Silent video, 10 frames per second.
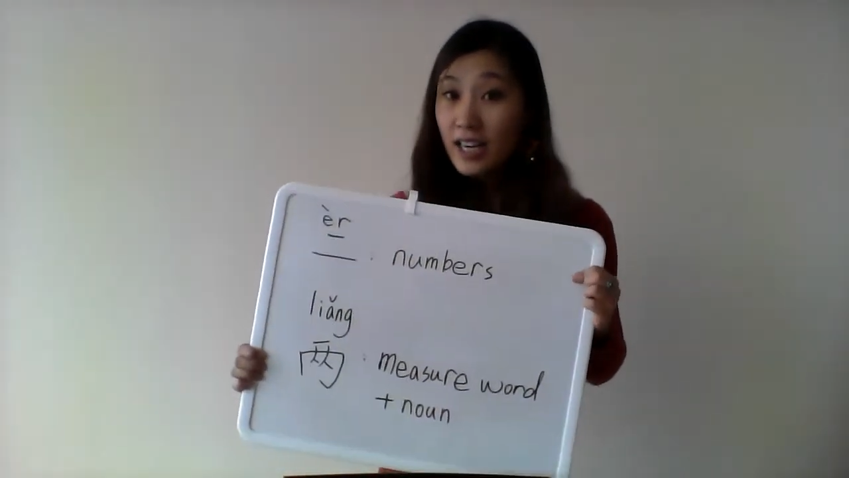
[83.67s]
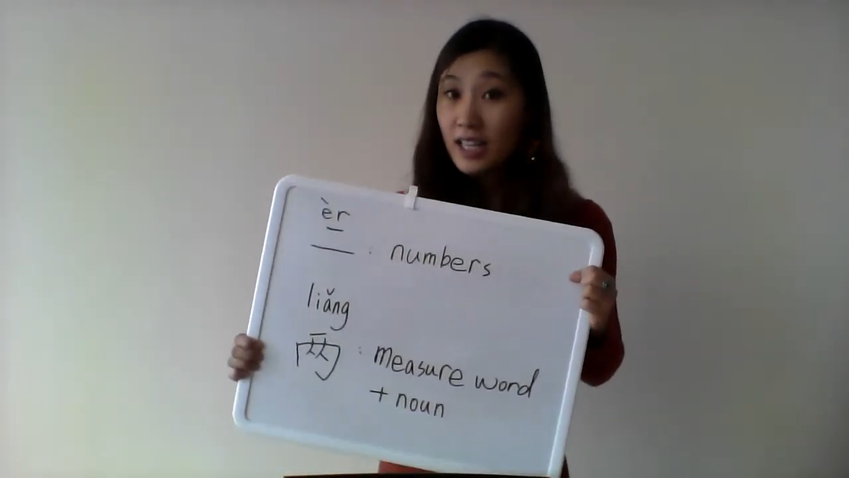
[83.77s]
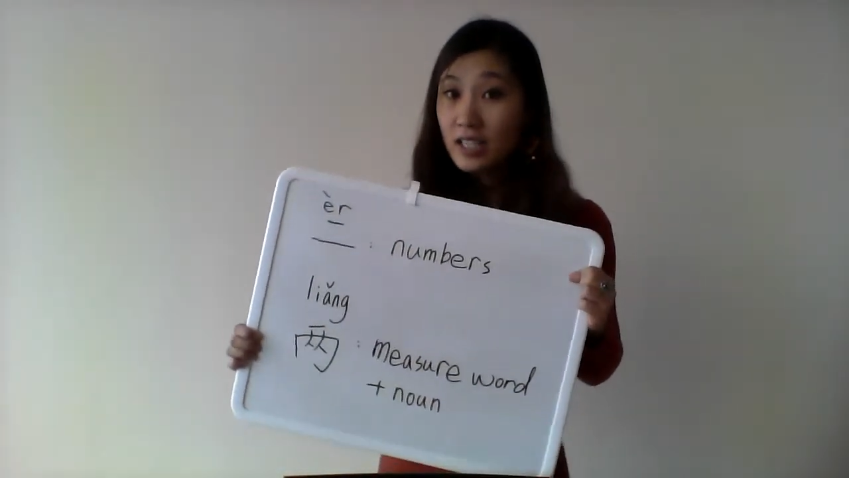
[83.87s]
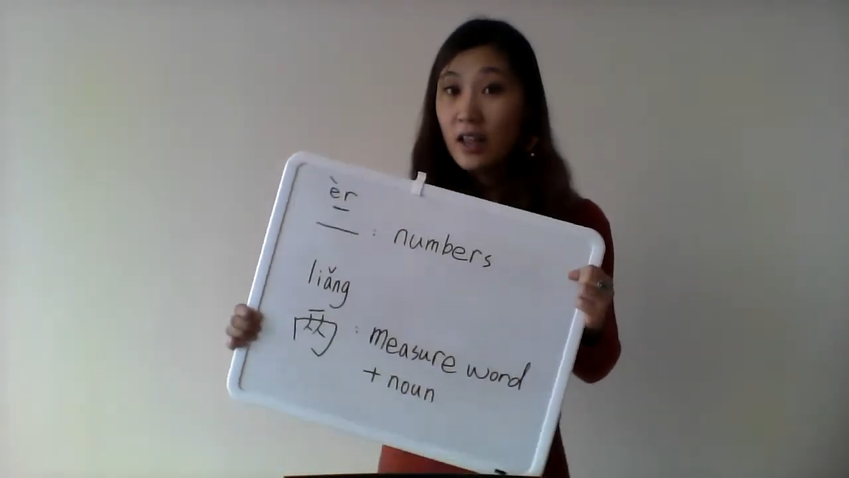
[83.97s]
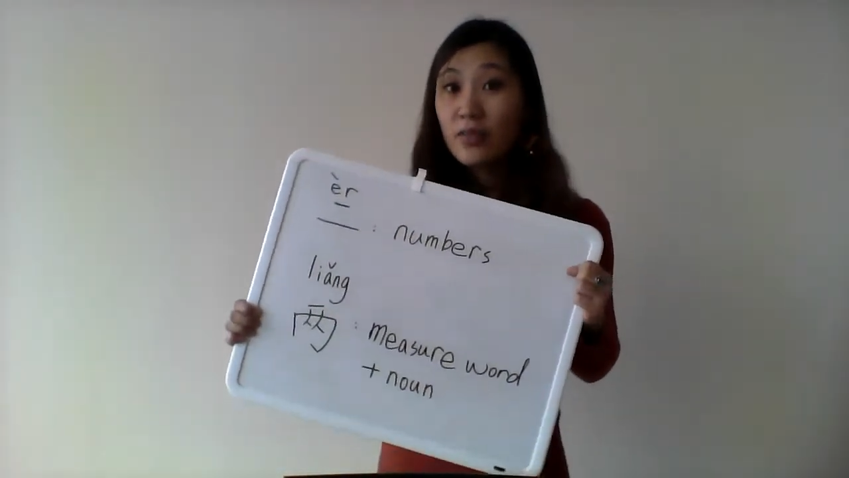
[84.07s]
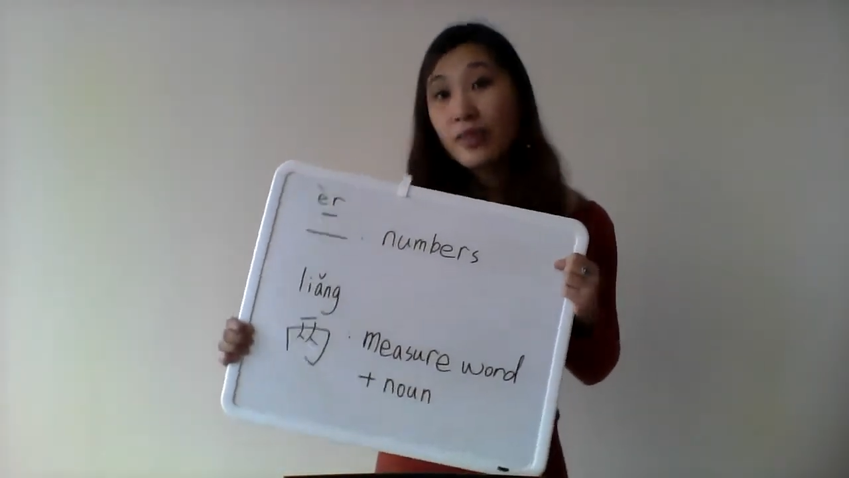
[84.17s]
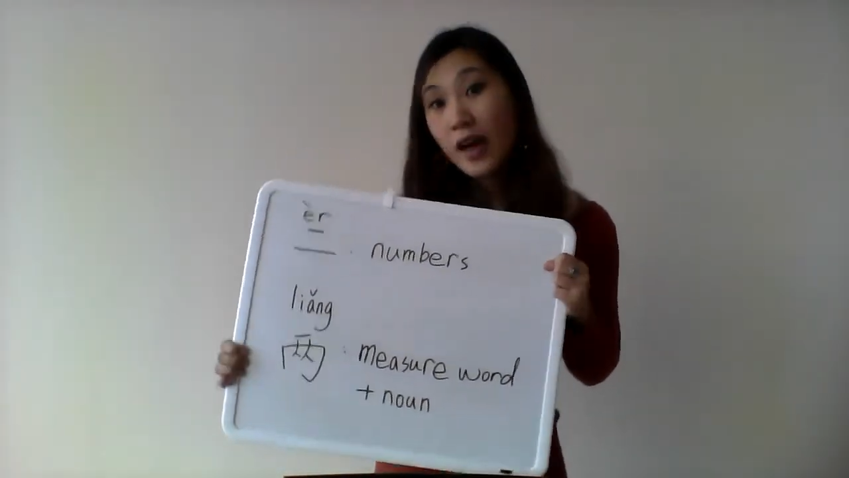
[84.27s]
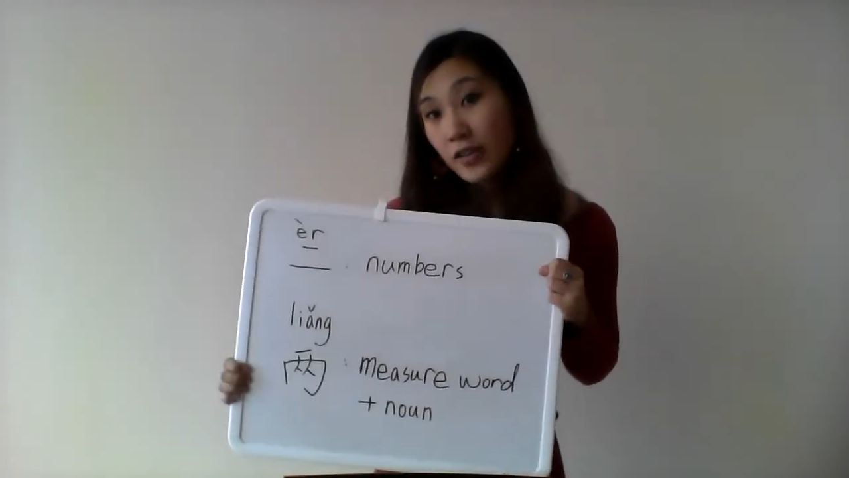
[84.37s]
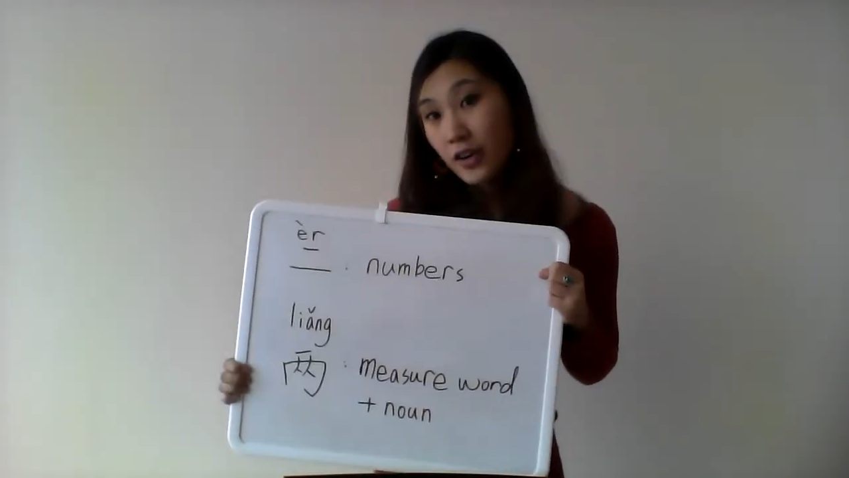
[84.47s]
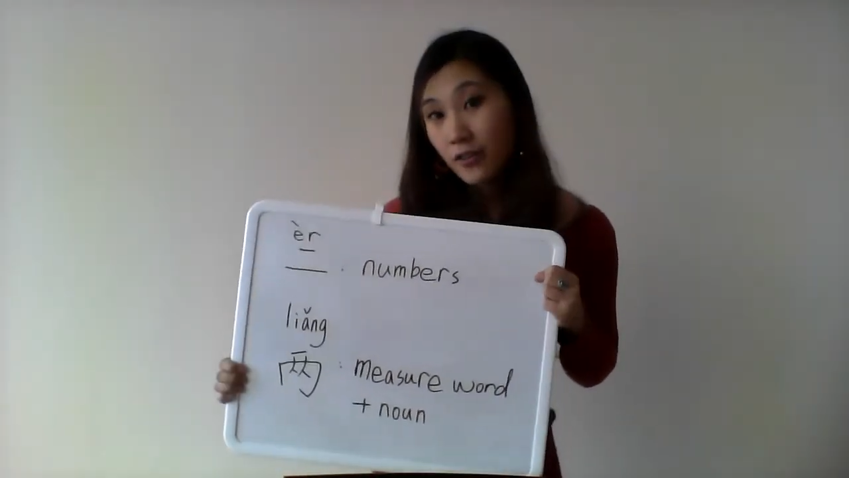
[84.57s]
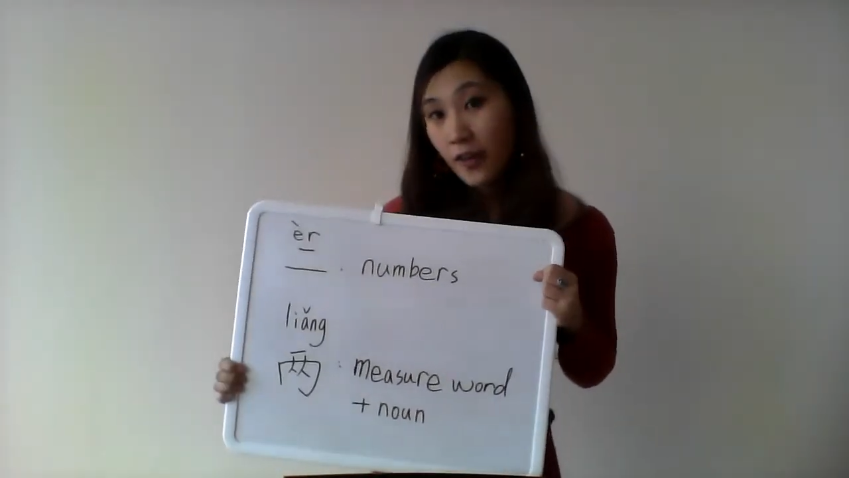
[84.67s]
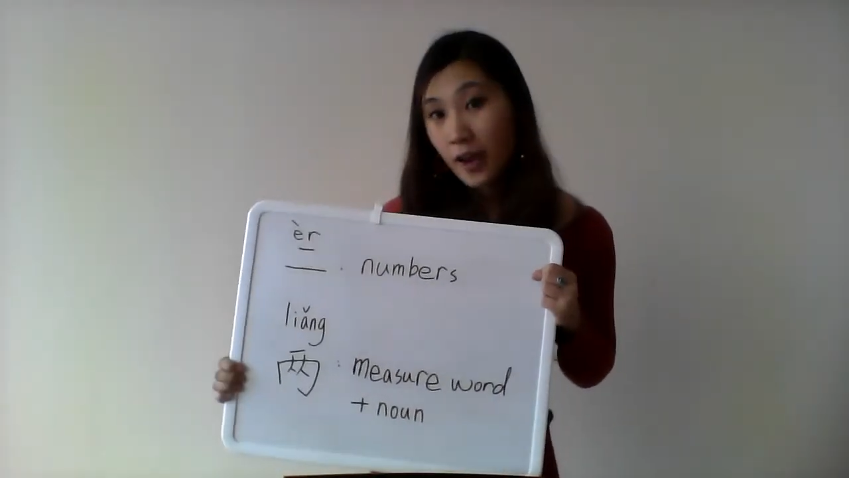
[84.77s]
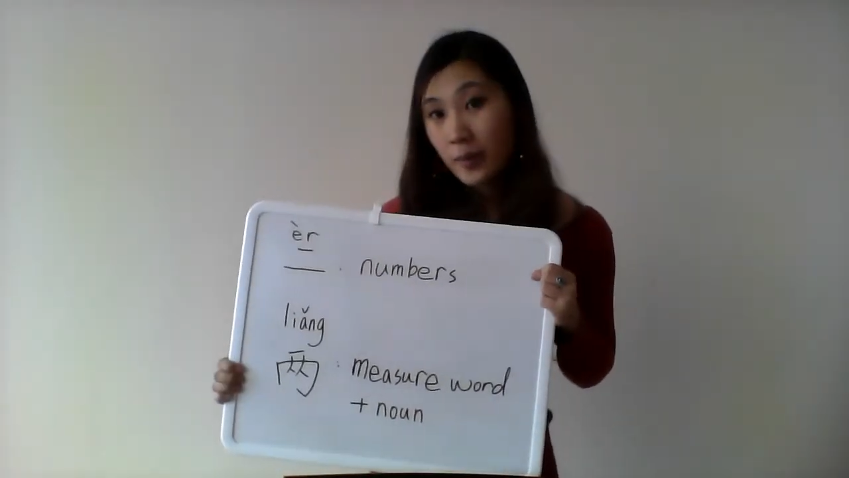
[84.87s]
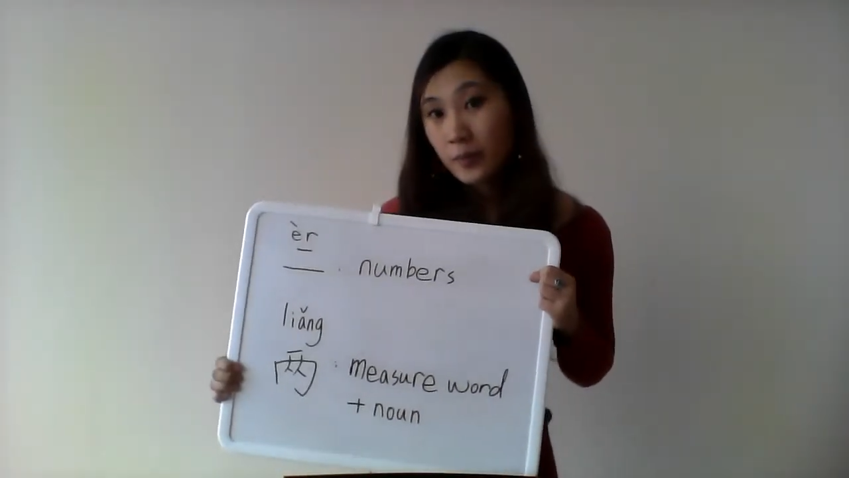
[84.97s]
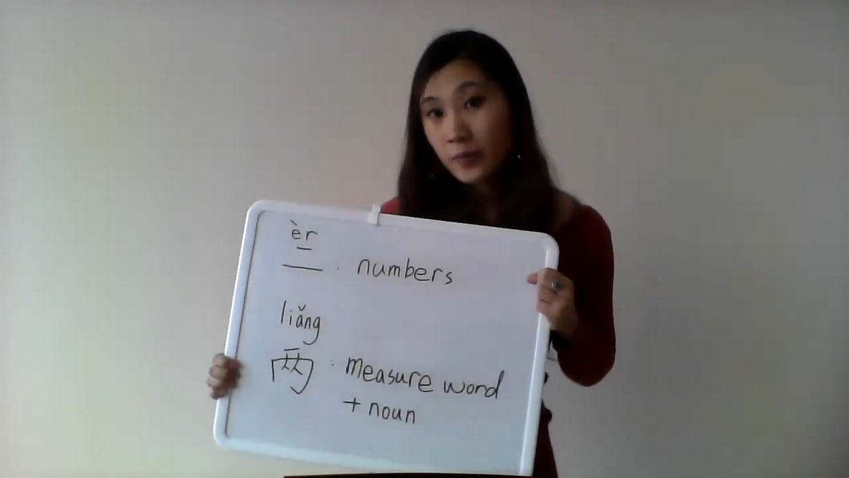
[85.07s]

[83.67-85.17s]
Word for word: is another thing.